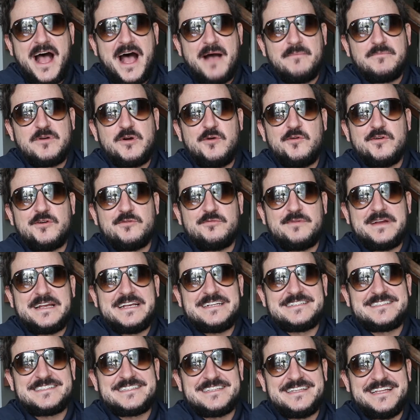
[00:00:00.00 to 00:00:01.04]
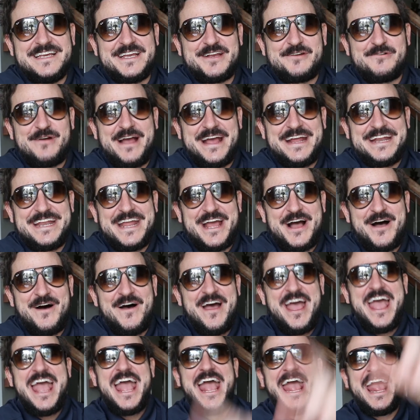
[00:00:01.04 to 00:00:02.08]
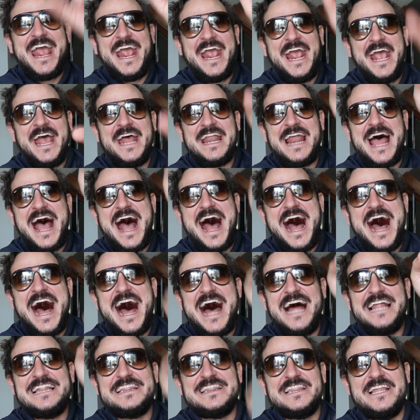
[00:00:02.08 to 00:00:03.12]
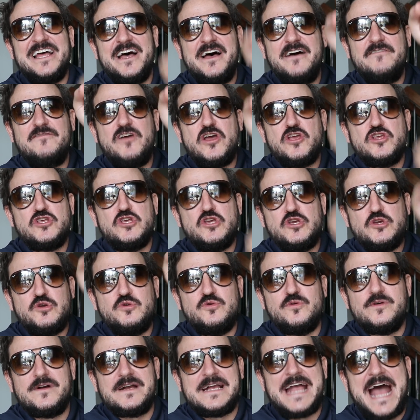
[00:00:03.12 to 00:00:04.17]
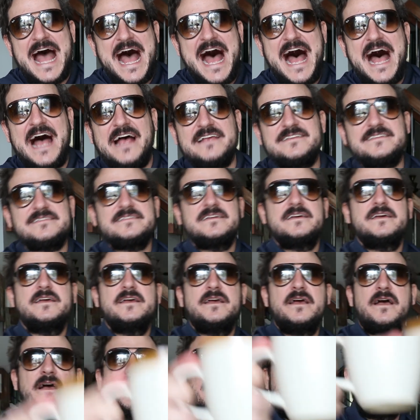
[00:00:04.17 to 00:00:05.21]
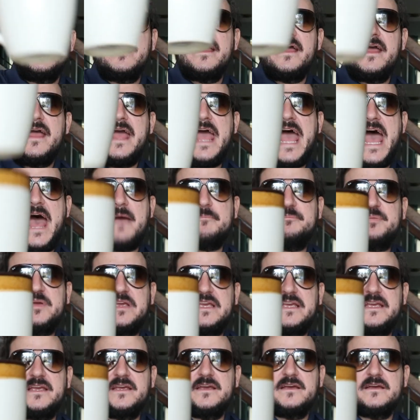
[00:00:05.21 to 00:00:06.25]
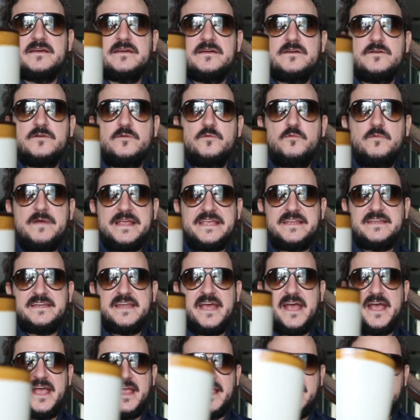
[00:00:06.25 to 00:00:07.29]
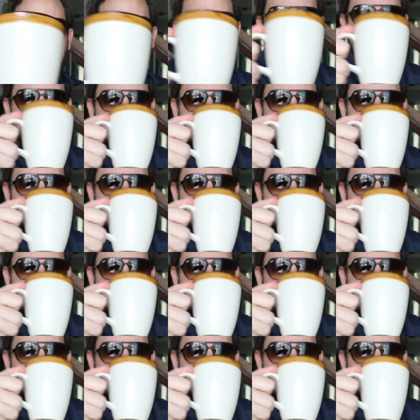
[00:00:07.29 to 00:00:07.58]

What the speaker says: I'm going to Ring and Sling right now. and I love you guys. Happy weekday.